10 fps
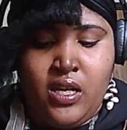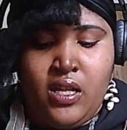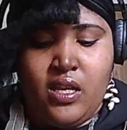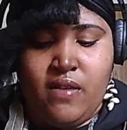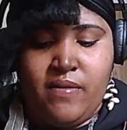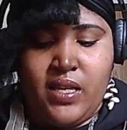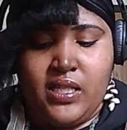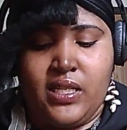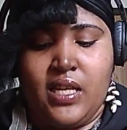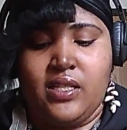Give me
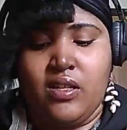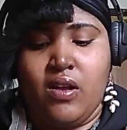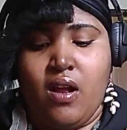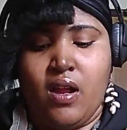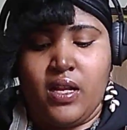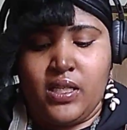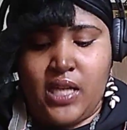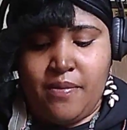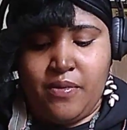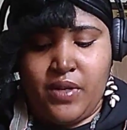insight to the
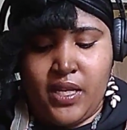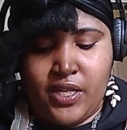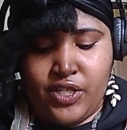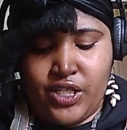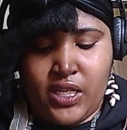archetypal energy